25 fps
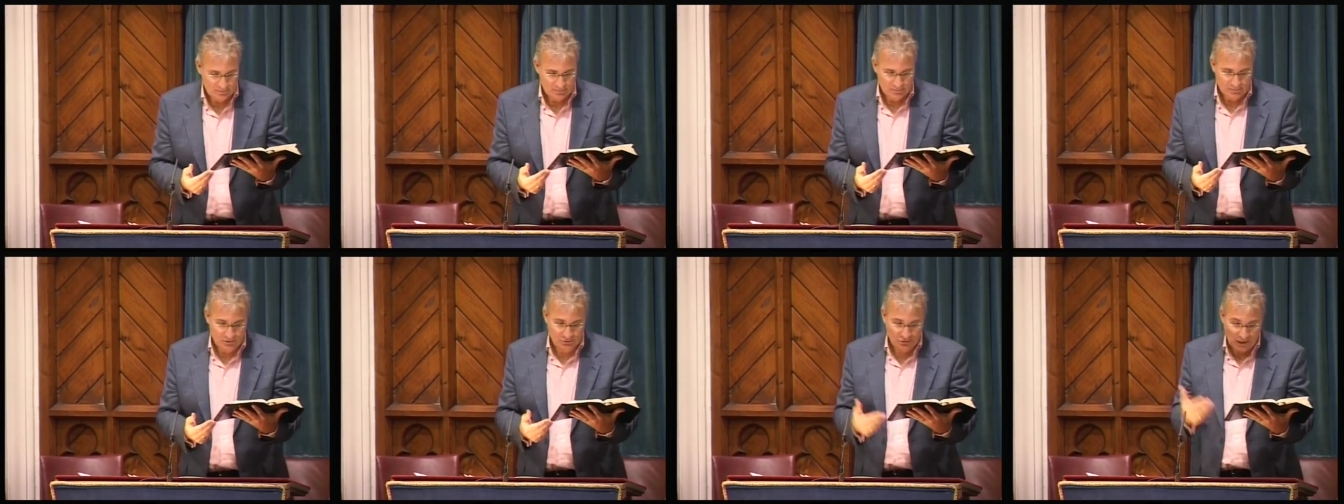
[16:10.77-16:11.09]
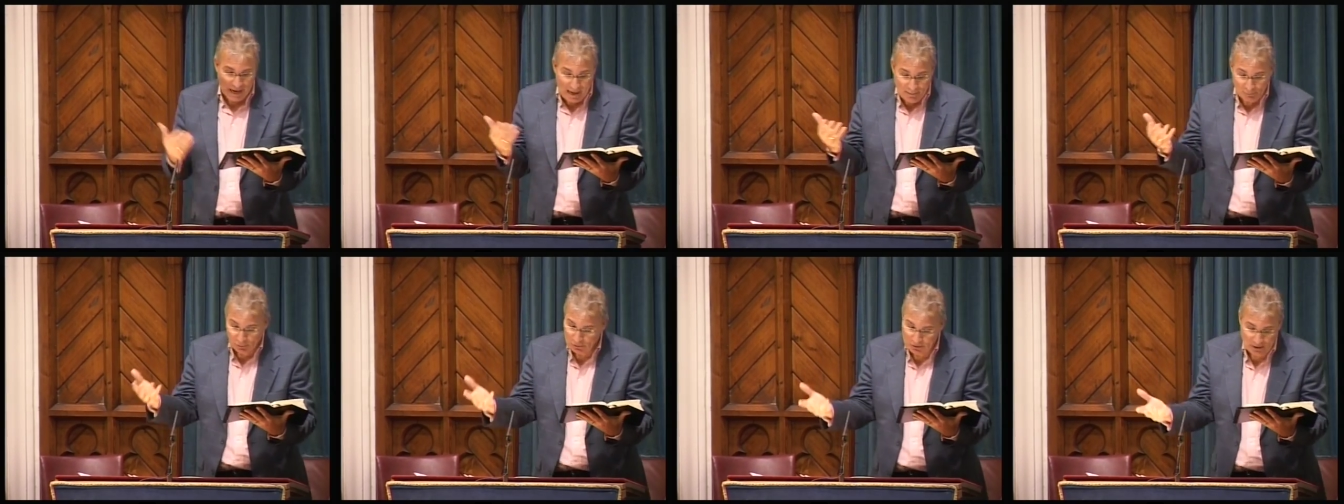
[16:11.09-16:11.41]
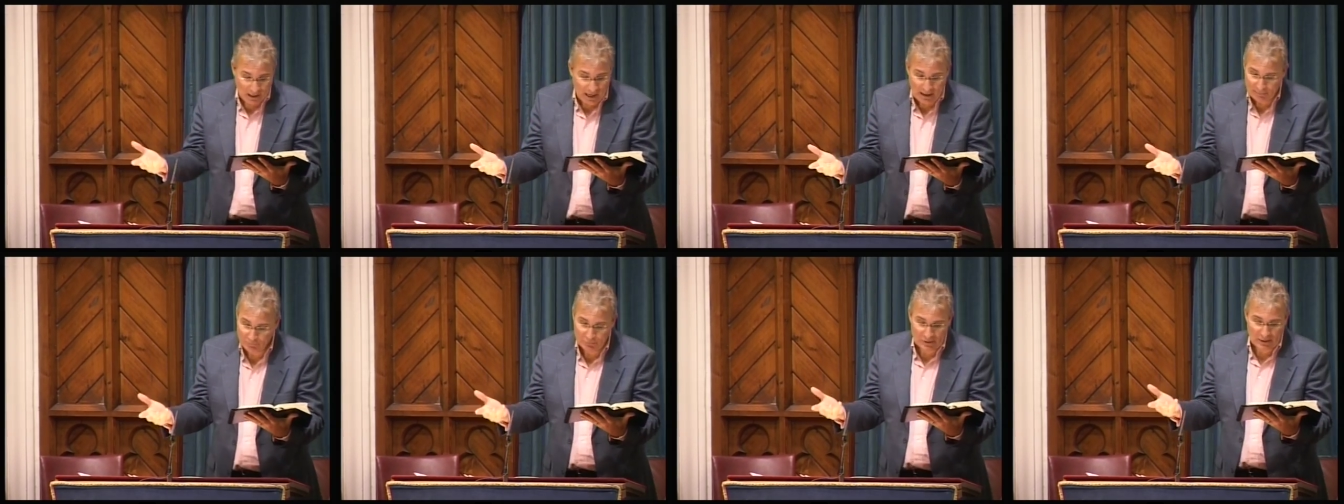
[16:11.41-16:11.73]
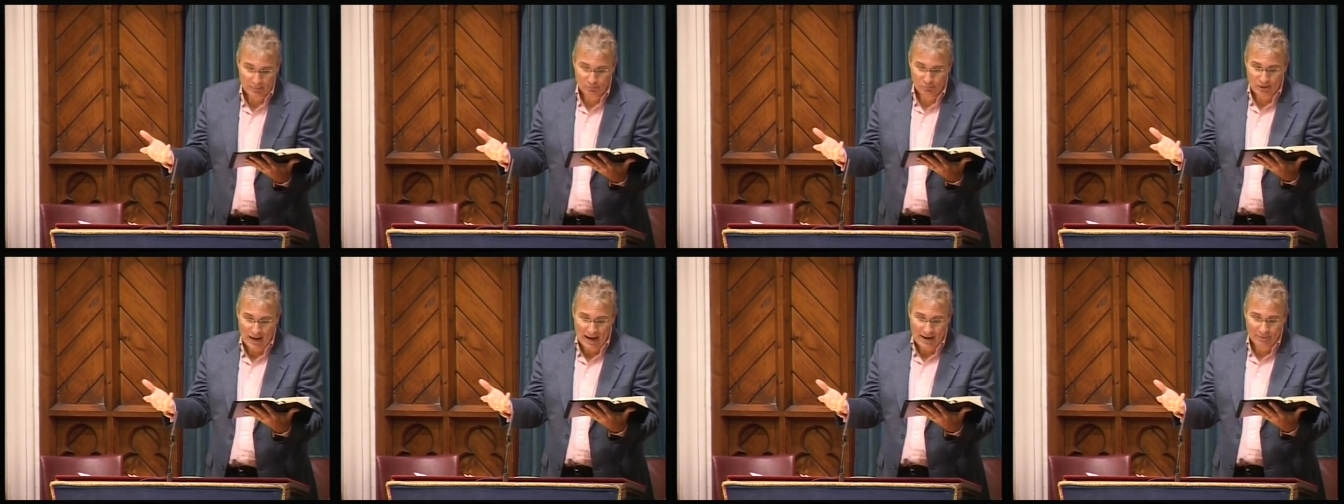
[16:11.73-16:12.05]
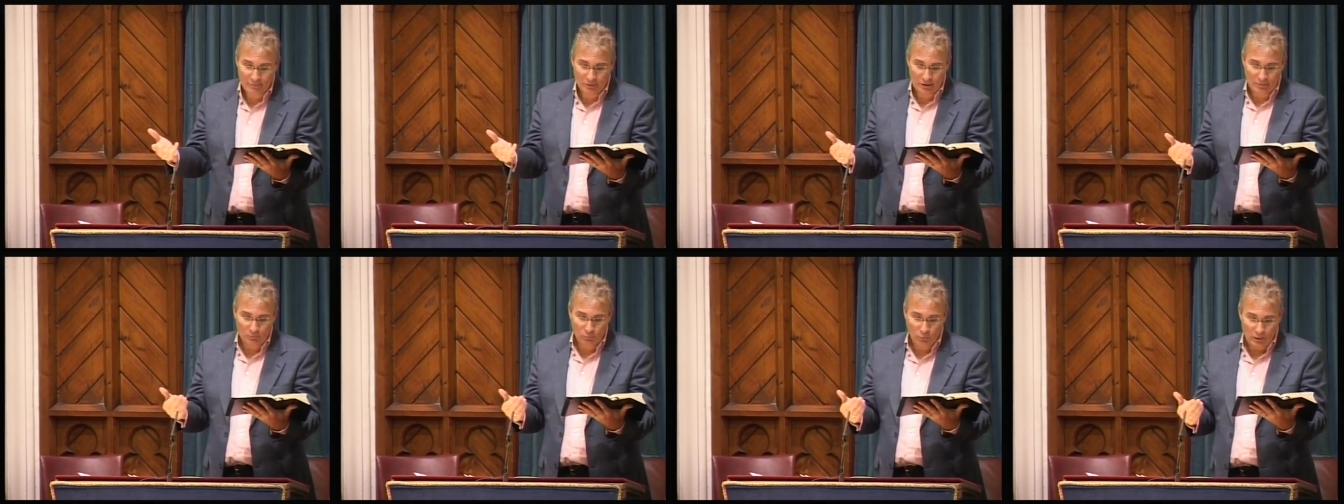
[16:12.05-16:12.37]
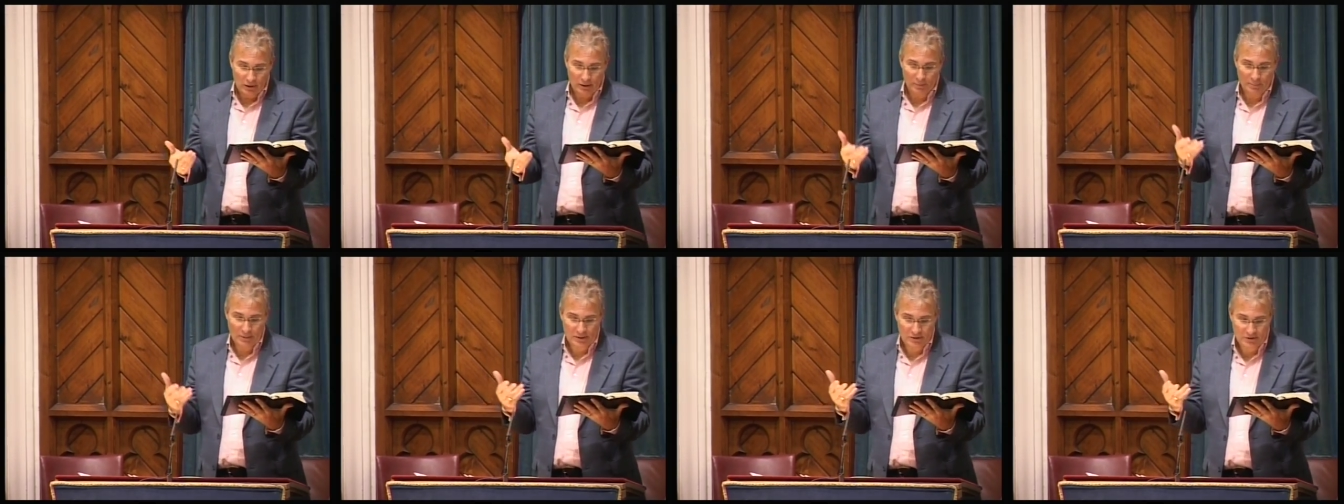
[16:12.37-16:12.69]
The time will come when the bridegroom
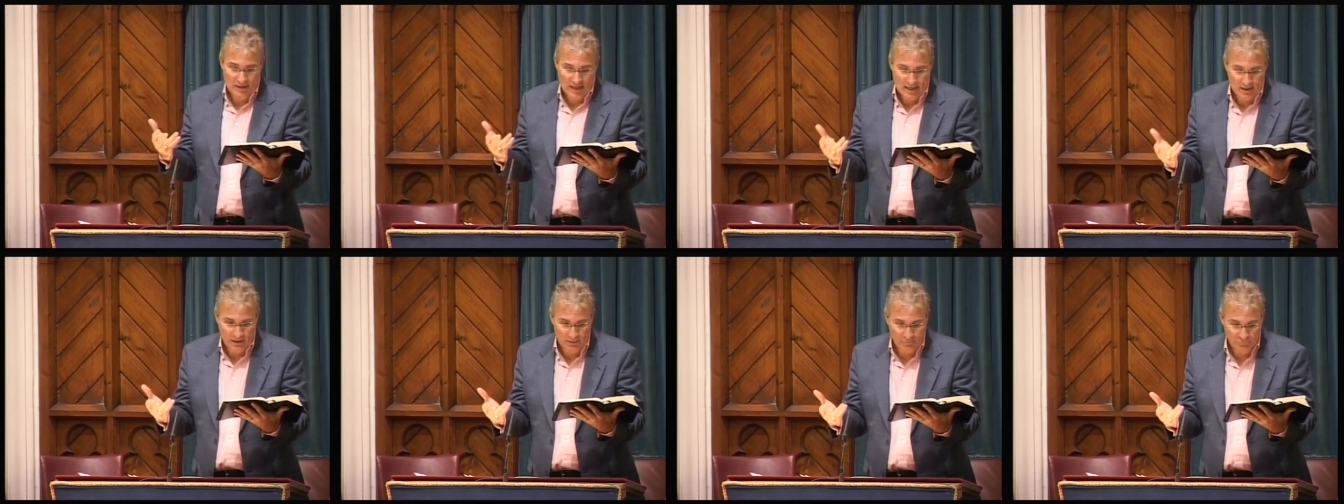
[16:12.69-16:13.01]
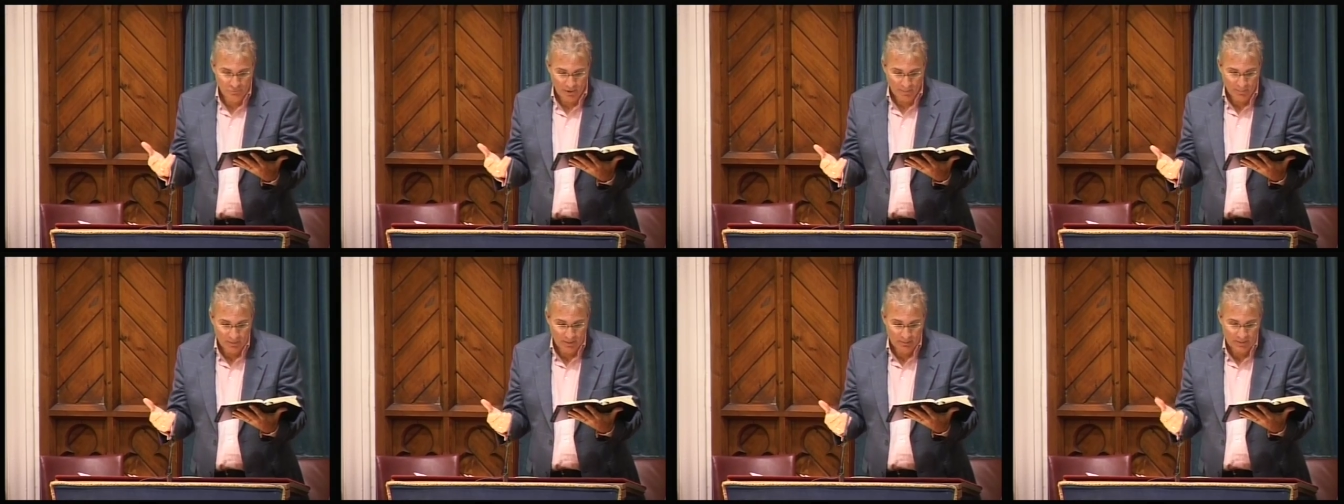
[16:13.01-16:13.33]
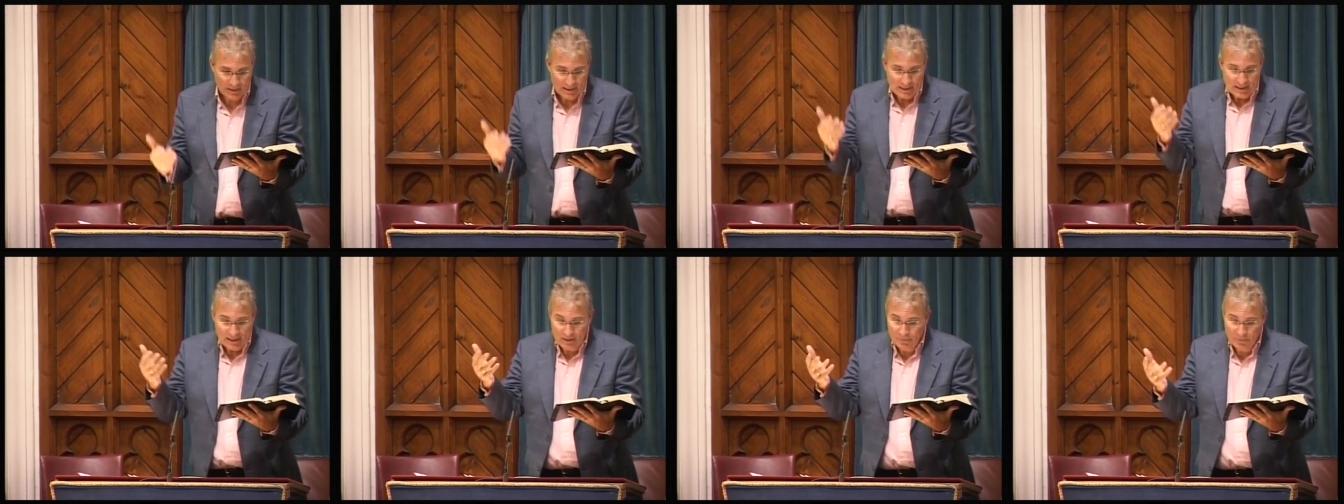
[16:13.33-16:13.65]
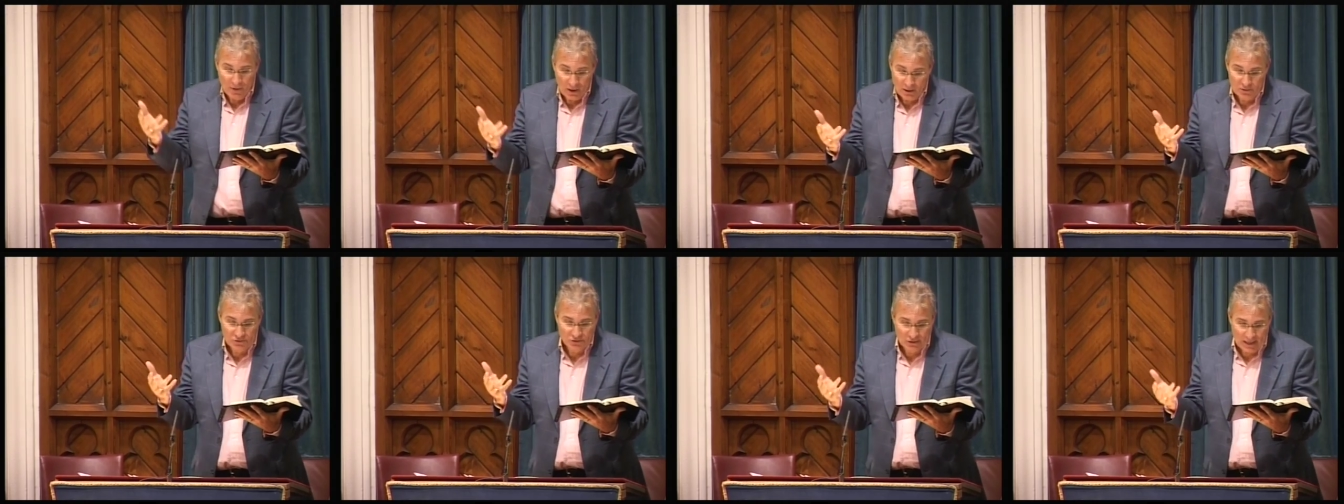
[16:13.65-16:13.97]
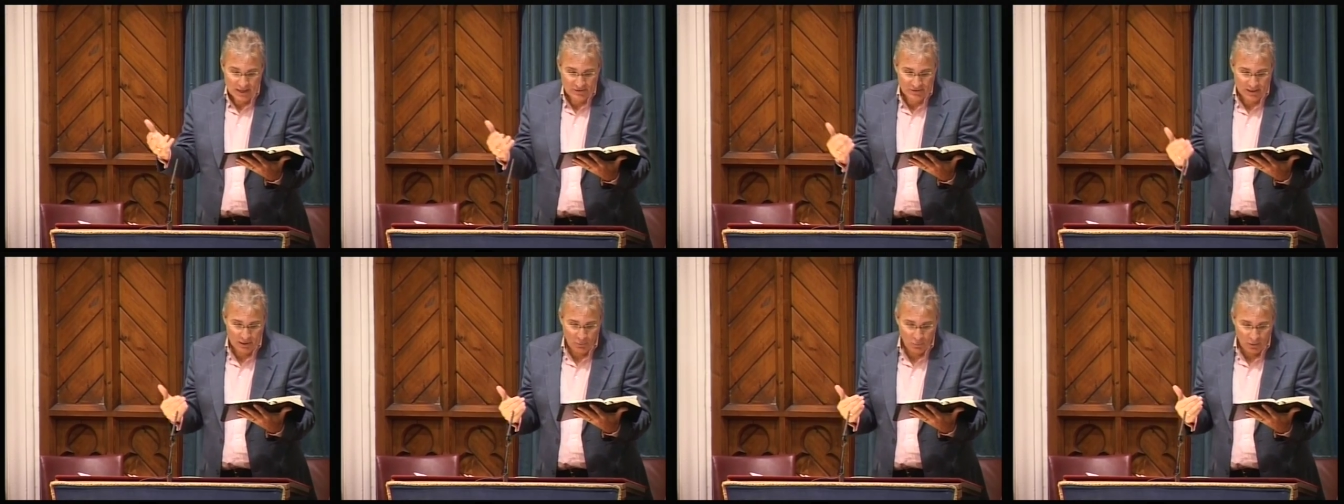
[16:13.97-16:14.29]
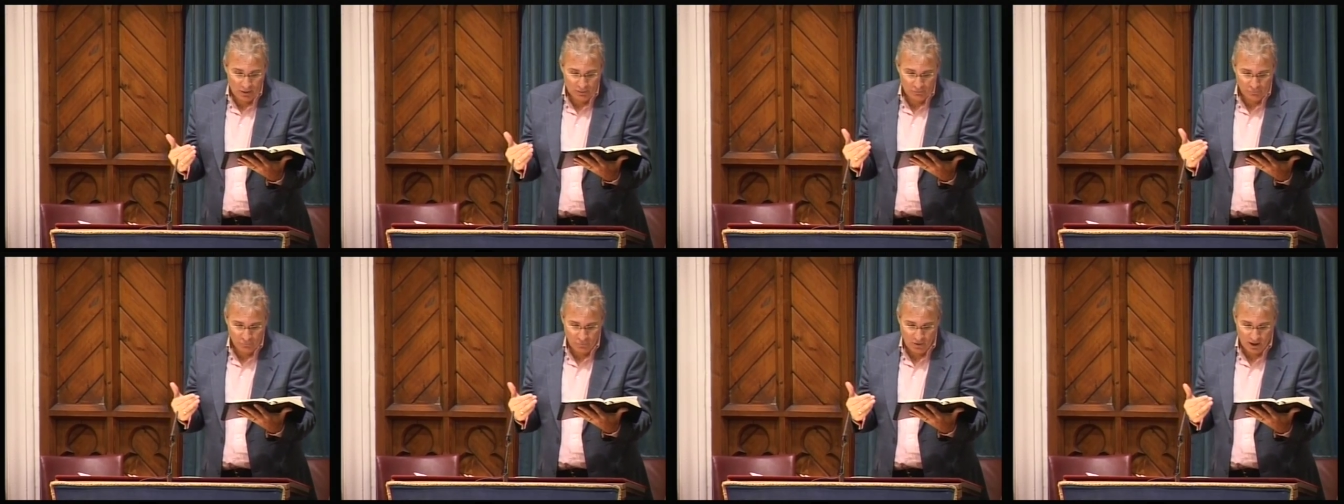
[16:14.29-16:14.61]
will be taken from them. In those days, they
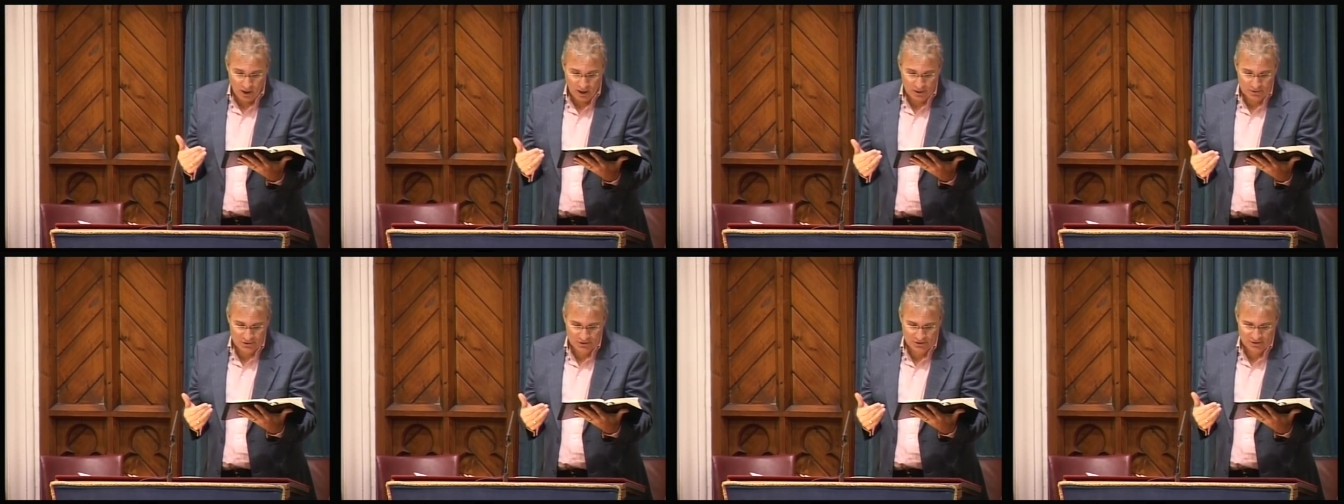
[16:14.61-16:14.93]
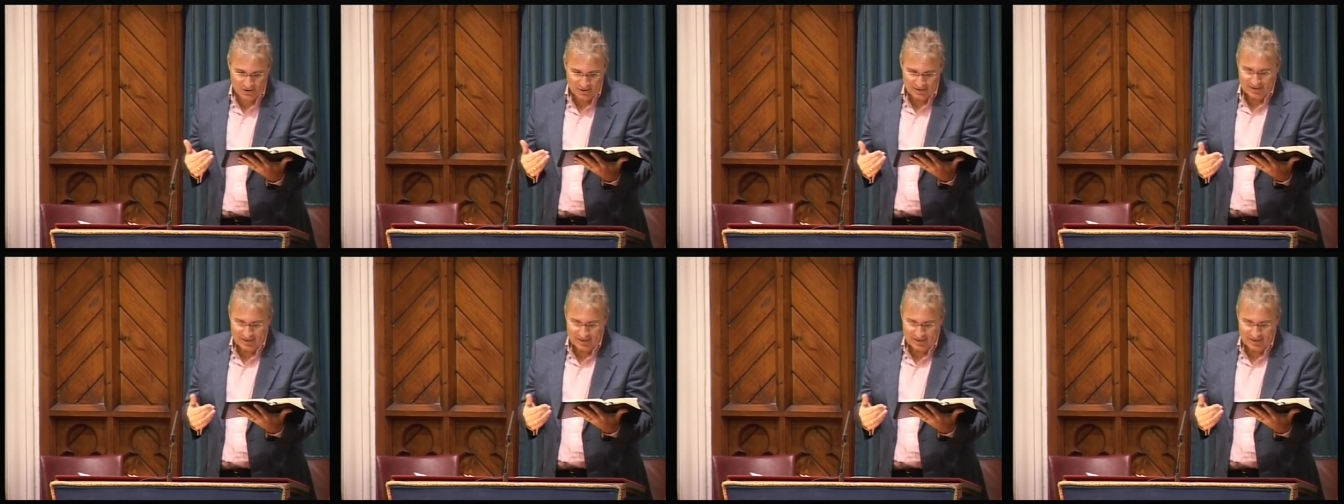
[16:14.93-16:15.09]
will fast.